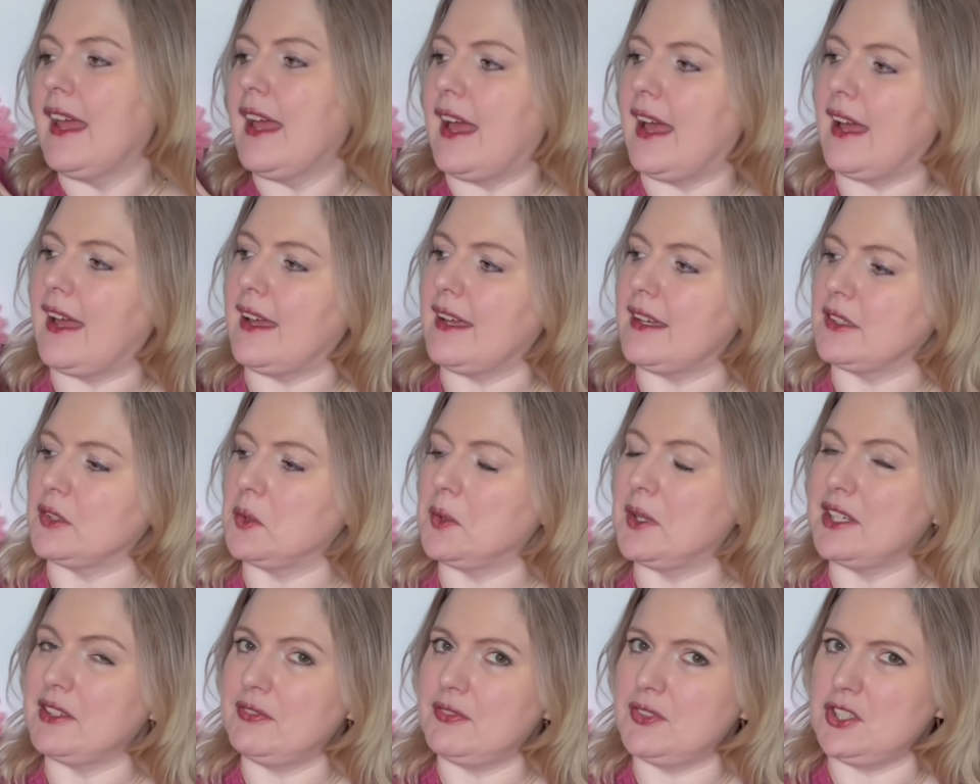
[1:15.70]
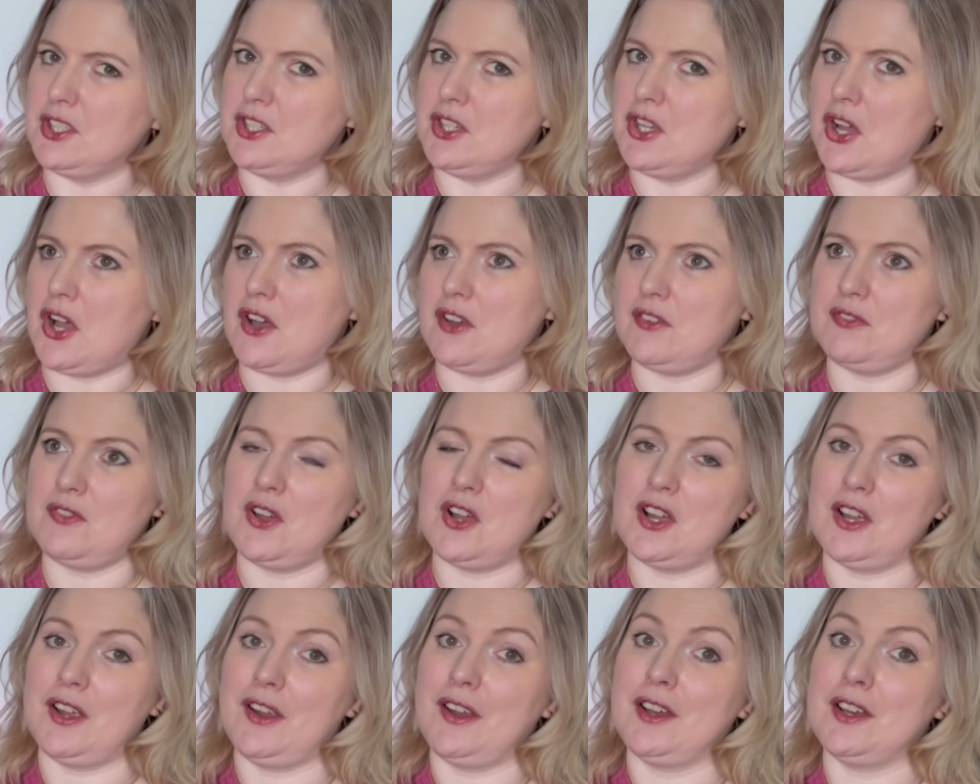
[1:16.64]
And quite a few of
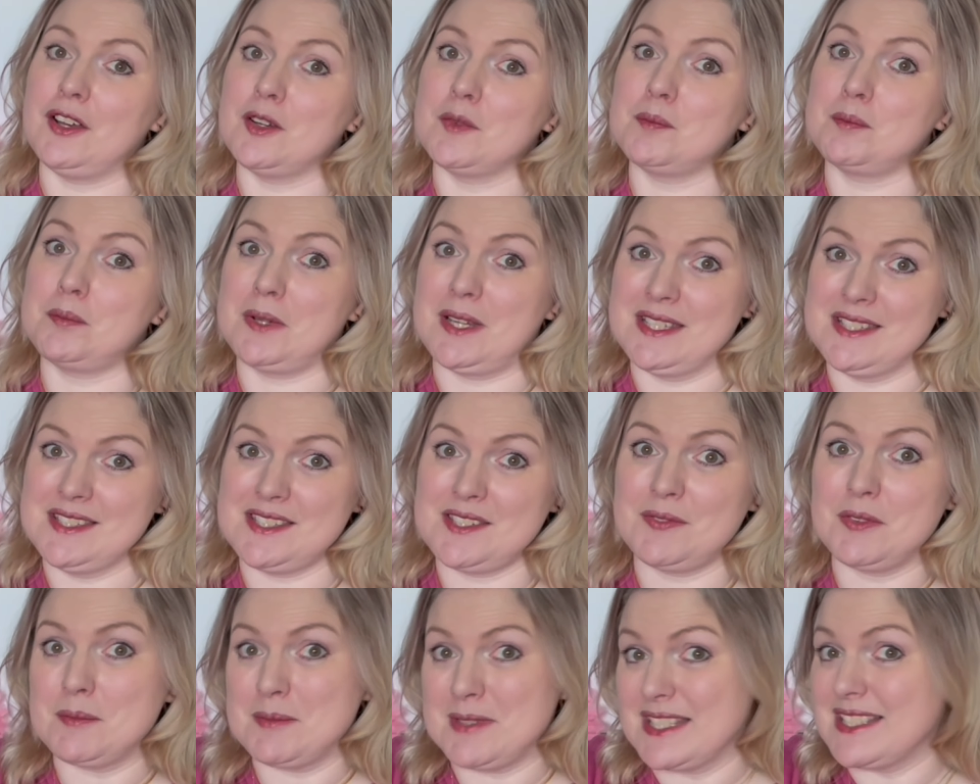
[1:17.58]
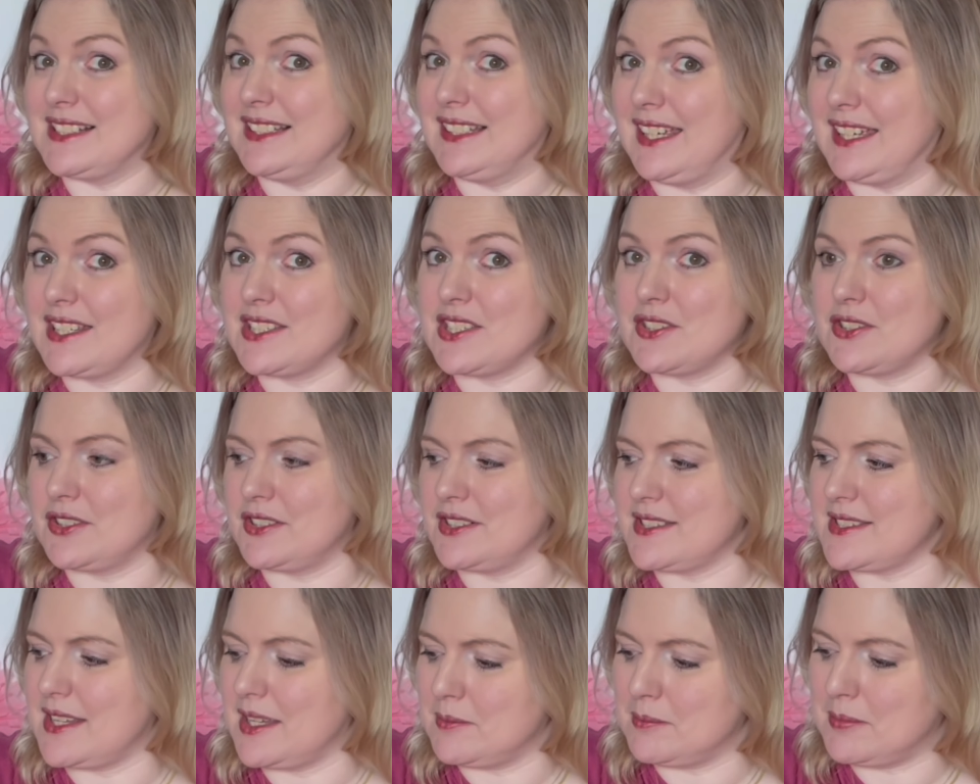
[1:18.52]
our prints from this collection are
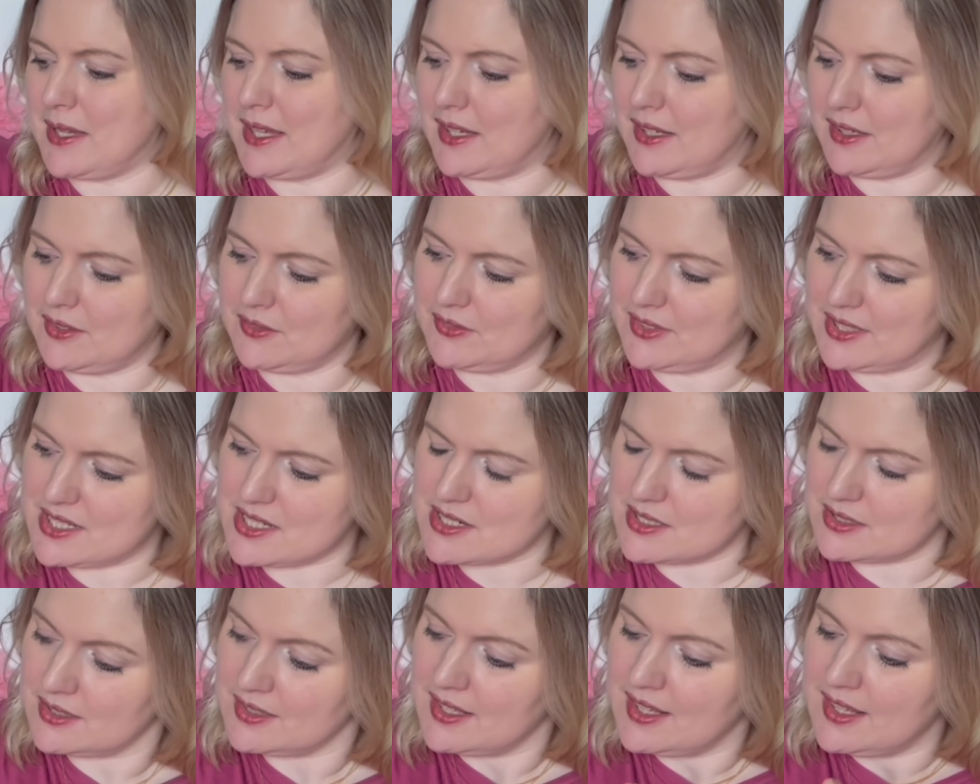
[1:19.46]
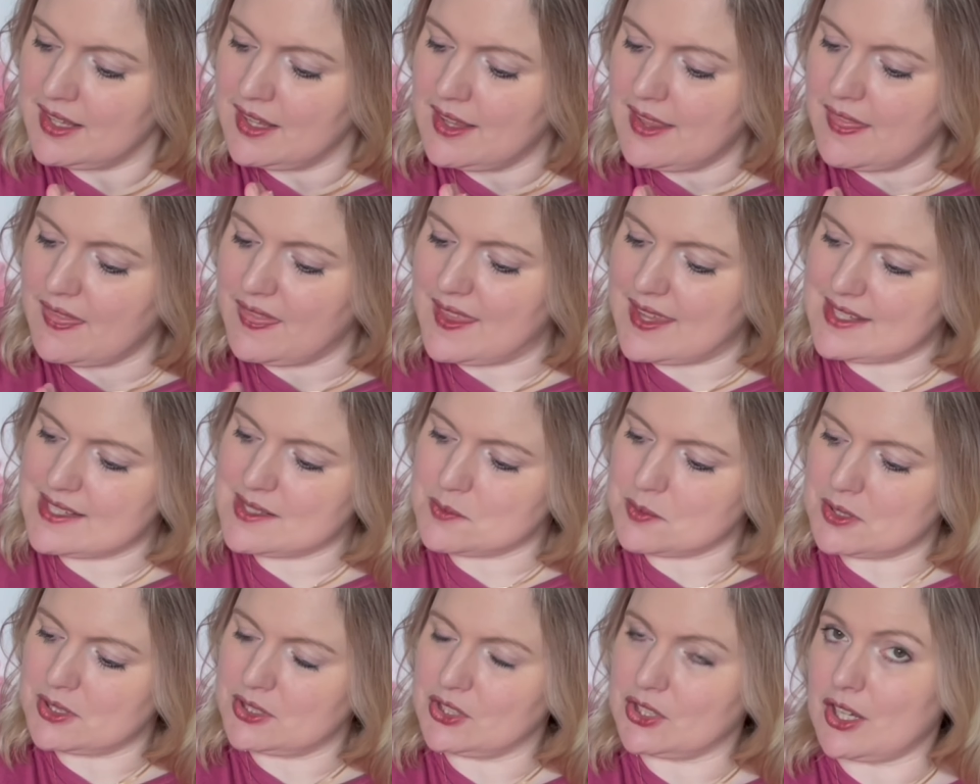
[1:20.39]
designed by Rachel. This
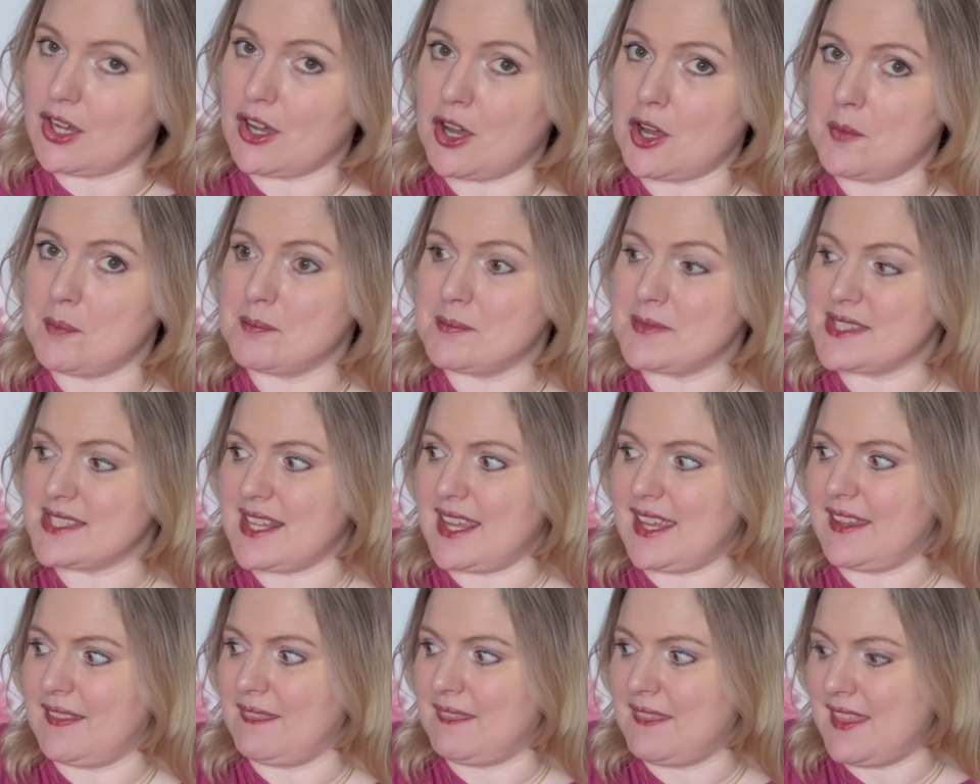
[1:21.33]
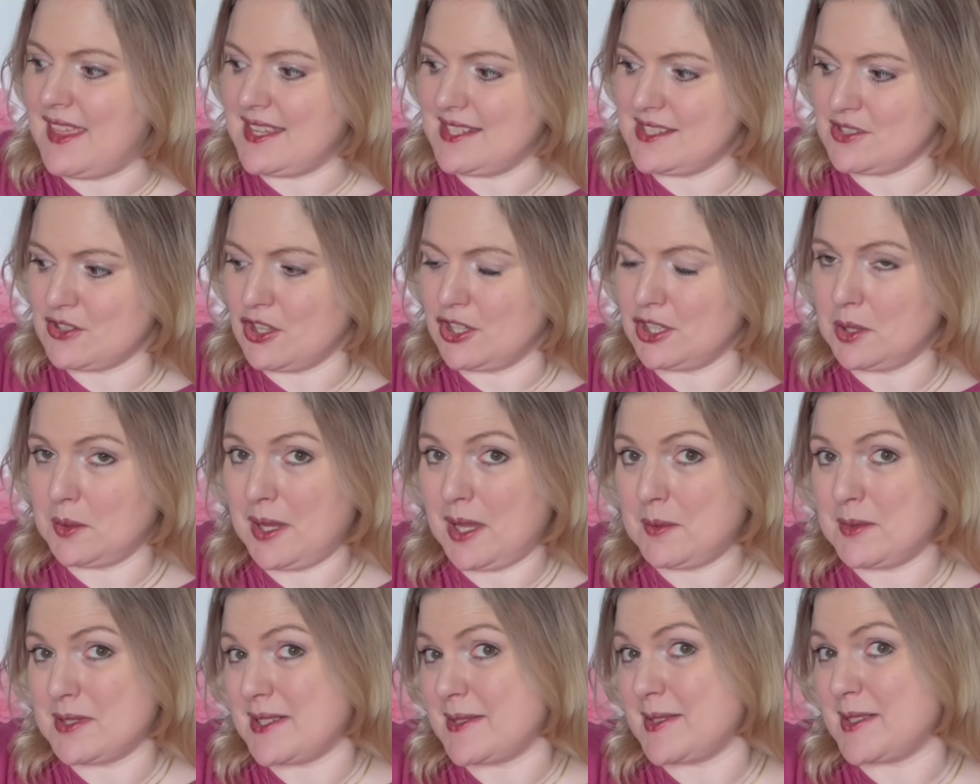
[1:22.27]
one comes in this colorway,
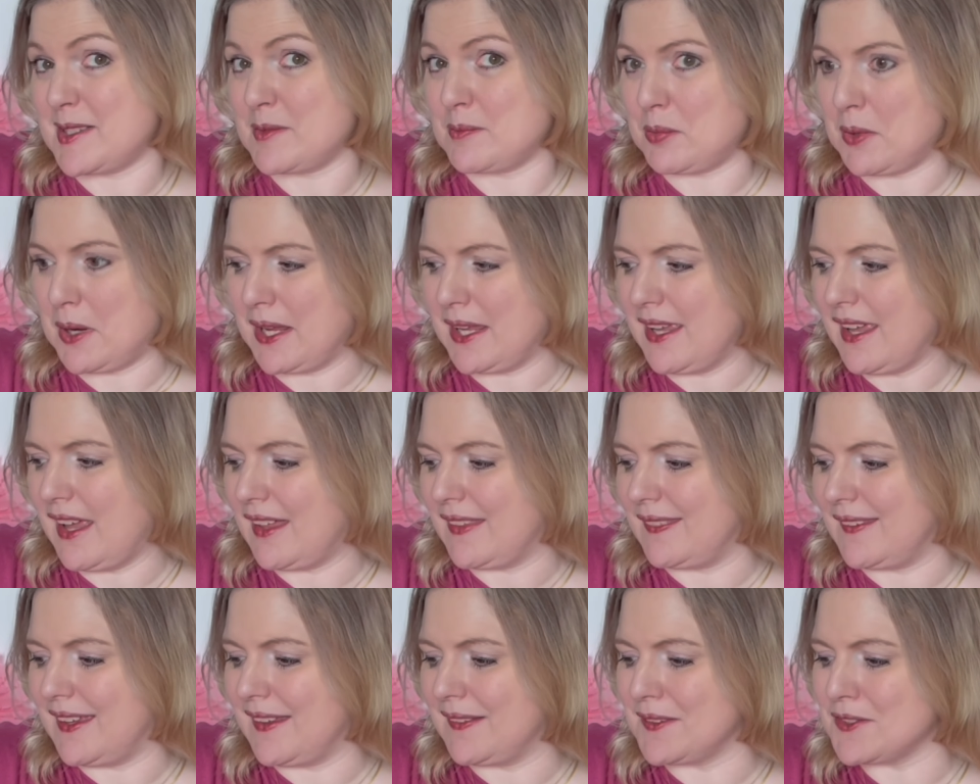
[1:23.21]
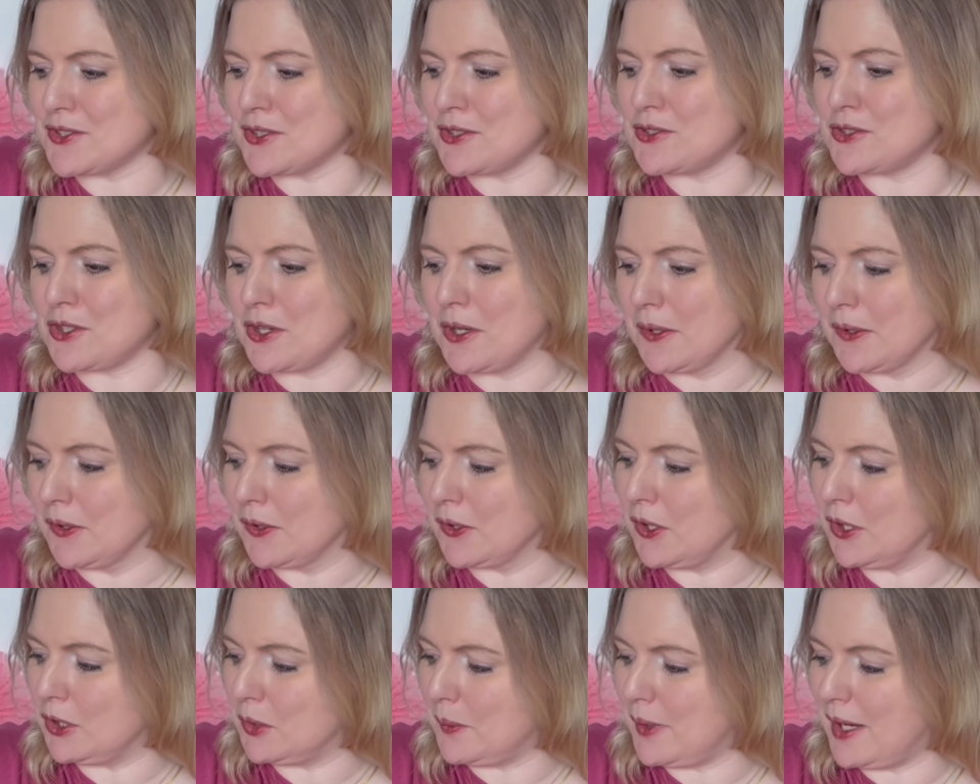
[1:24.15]
which is spring, and then there's a darker
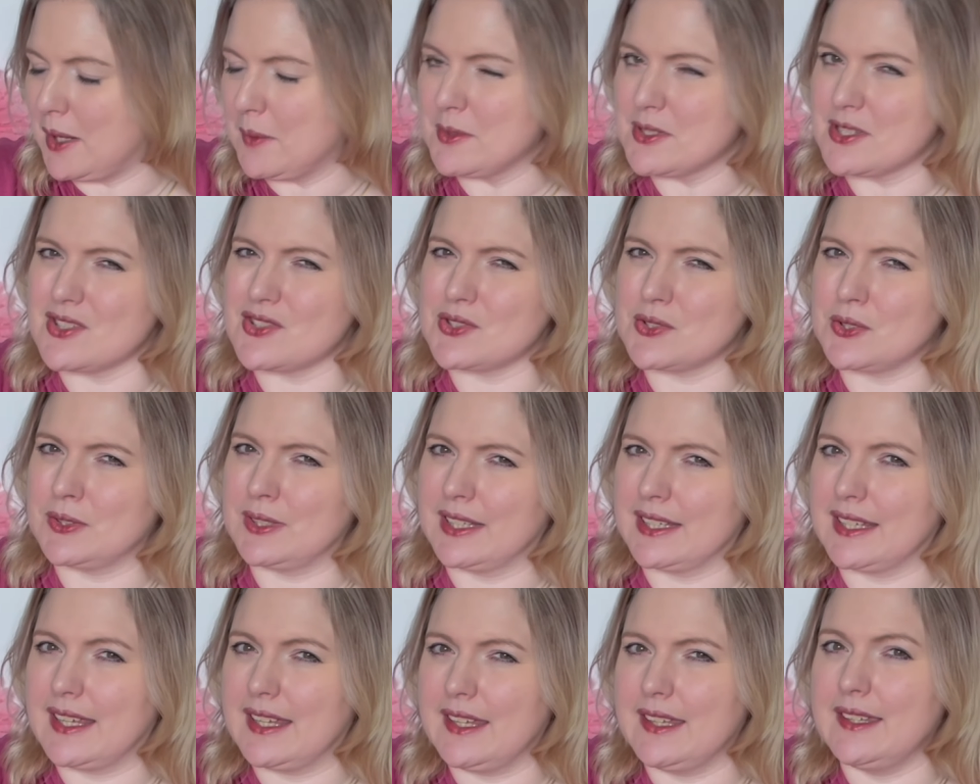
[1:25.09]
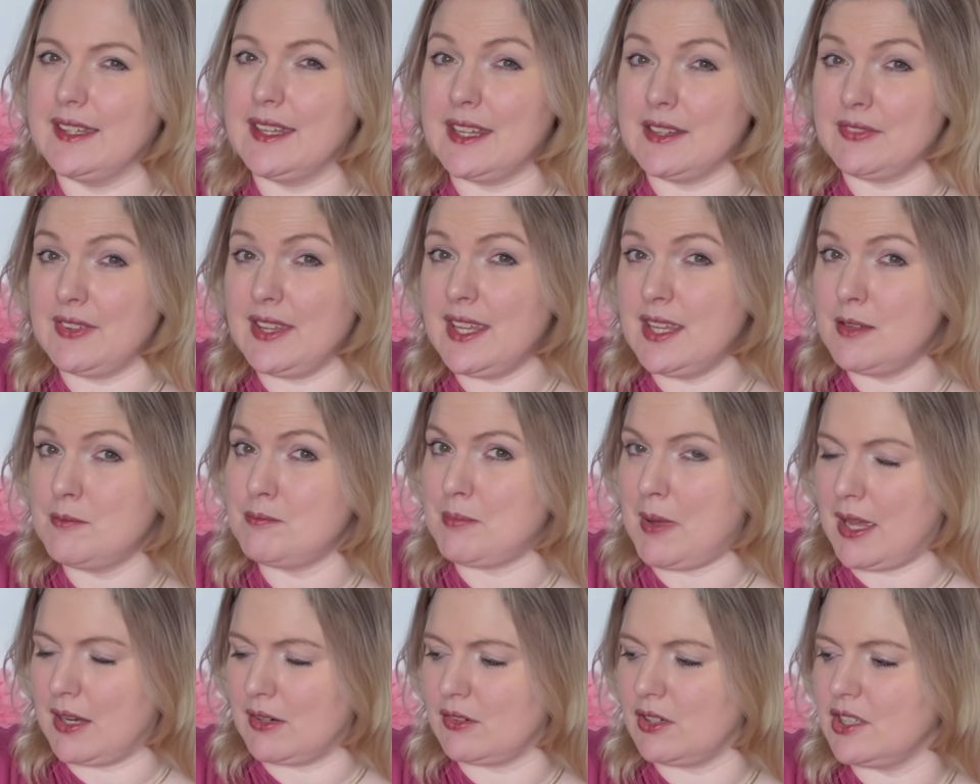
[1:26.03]
colorway, which is on like a navy
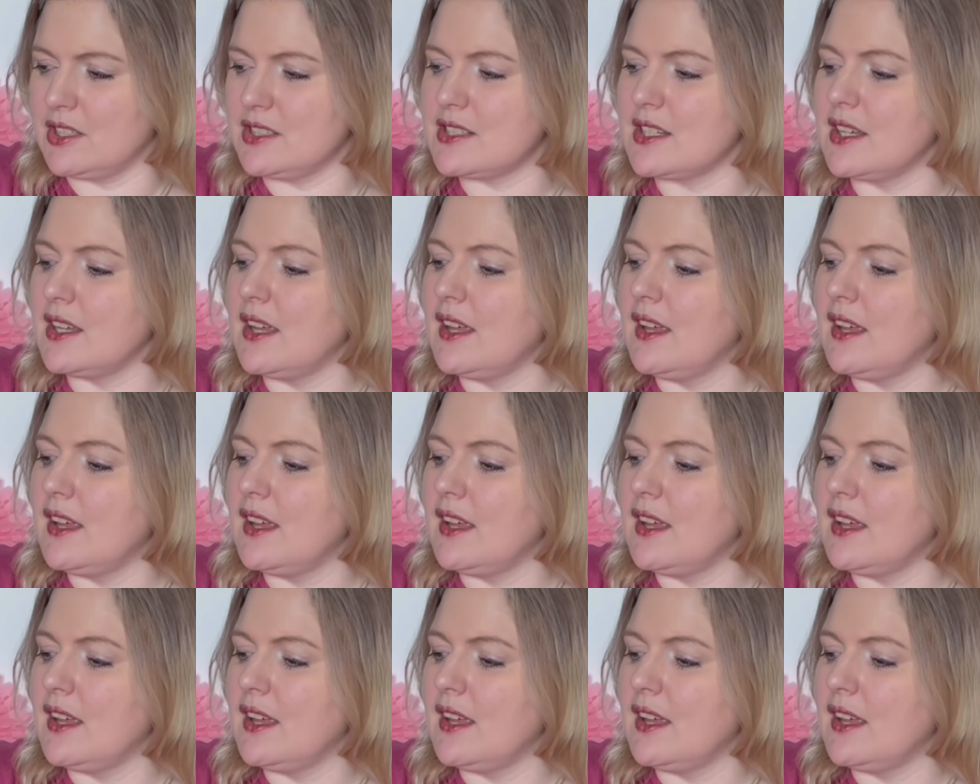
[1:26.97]
background.